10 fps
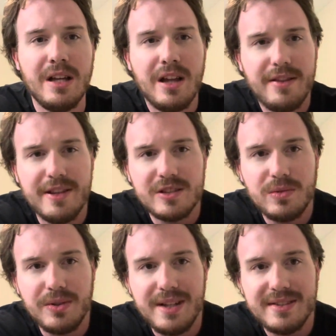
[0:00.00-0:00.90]
this
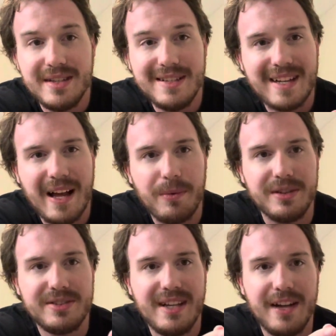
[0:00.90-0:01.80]
release is. And I will
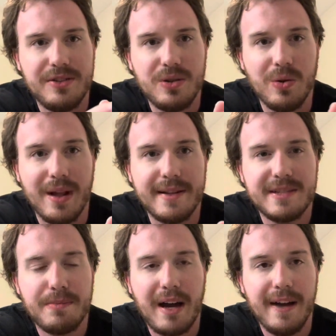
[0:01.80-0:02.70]
say I do love the
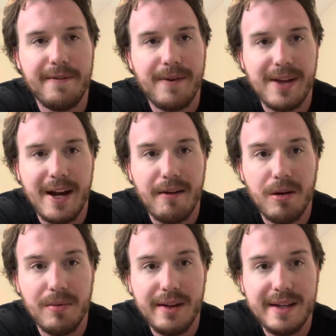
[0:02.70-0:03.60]
spine for the Arrow
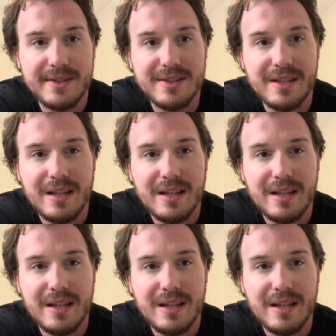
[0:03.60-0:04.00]
release,